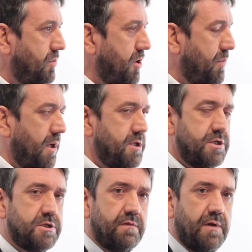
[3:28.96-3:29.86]
the
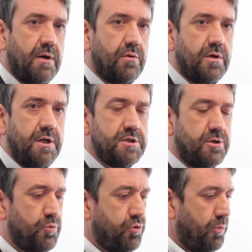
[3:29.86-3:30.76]
basis of our
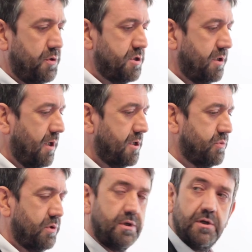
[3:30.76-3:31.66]
intellectual property
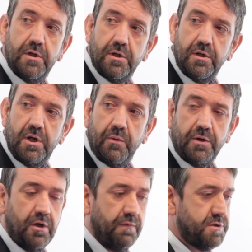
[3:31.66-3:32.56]
as we know
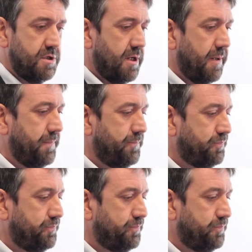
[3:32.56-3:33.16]
and love today.